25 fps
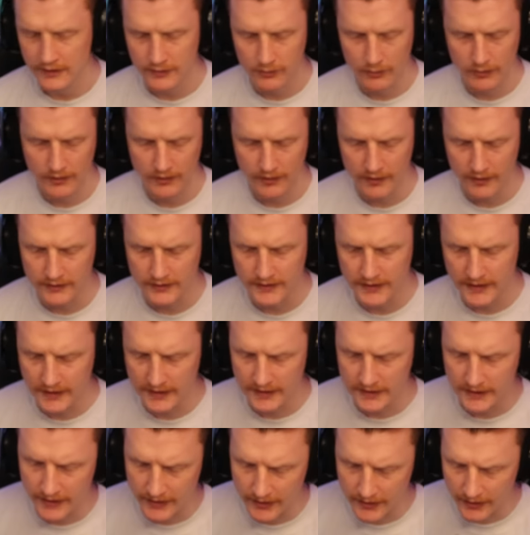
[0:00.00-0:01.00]
It's one of those
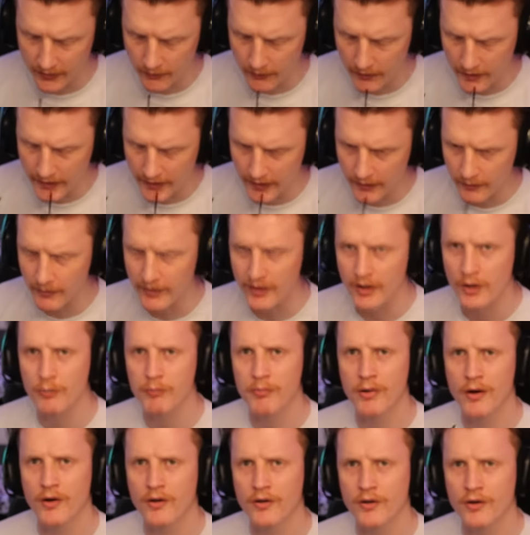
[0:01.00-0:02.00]
things that you do where you're
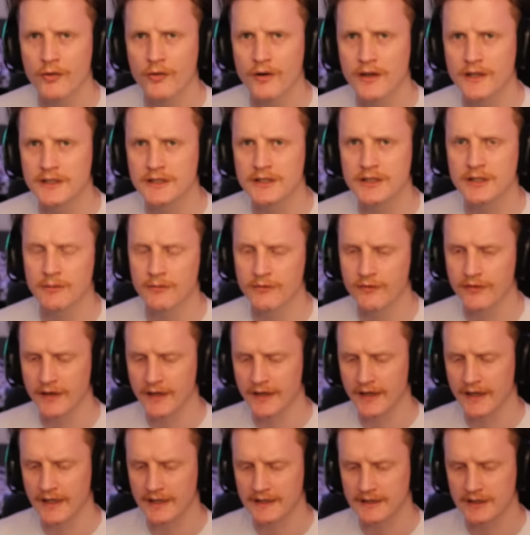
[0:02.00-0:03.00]
pondering
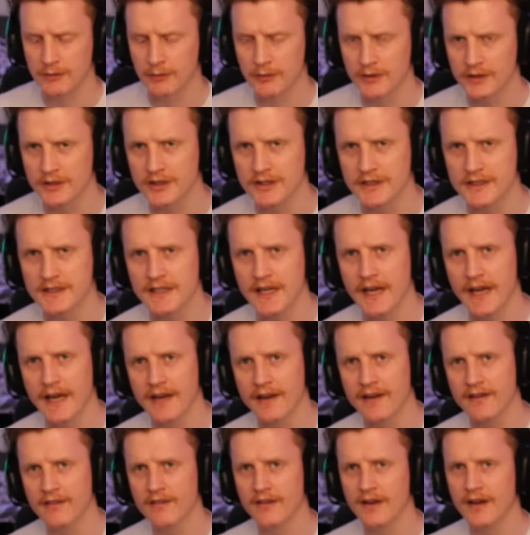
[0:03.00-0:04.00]
something that someone just
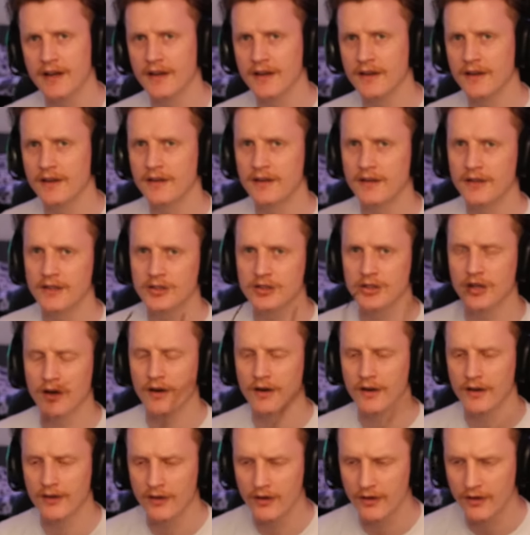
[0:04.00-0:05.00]
said, aren't you? And you're
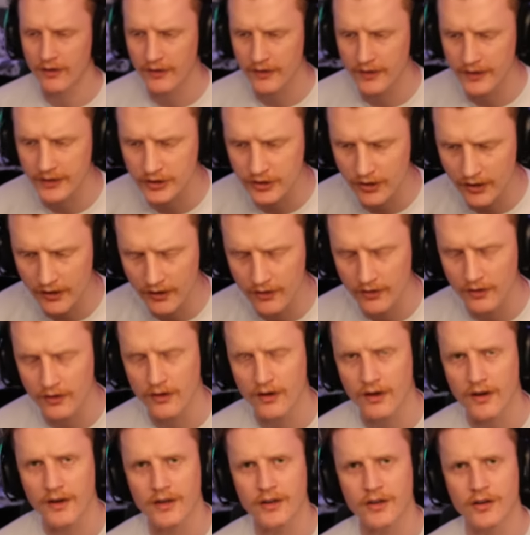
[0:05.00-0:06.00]
trying to
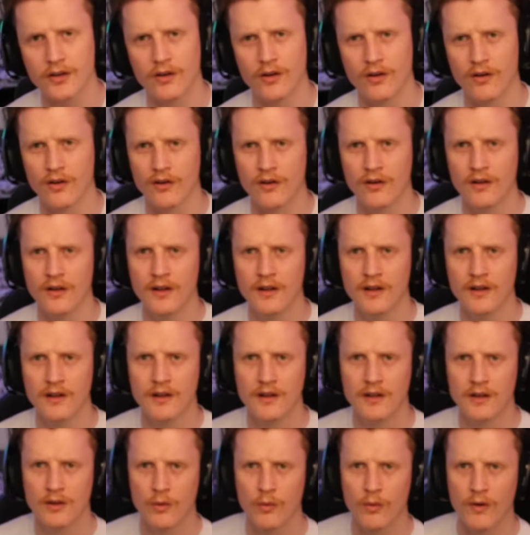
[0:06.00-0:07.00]
look like you're
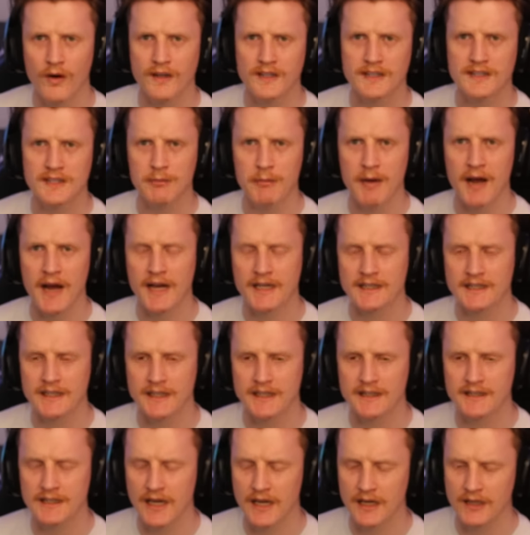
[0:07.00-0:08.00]
quite smart and
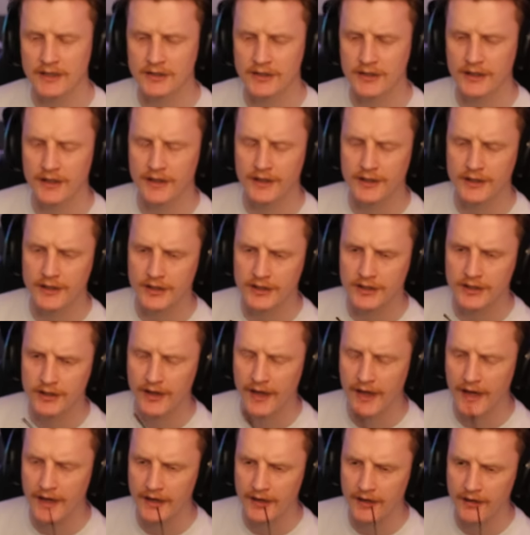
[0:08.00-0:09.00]
intelligent, and you just do
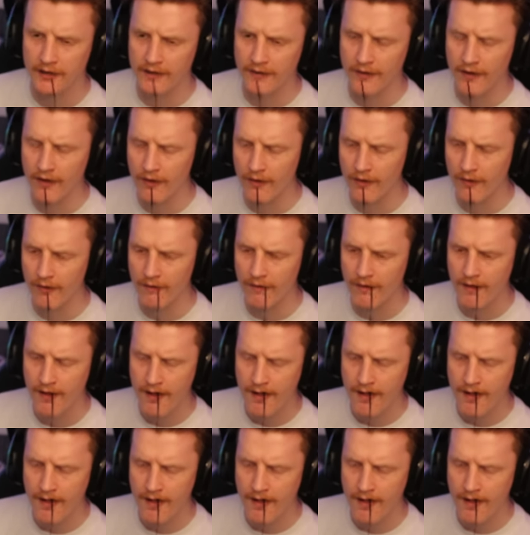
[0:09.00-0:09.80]
like the whole...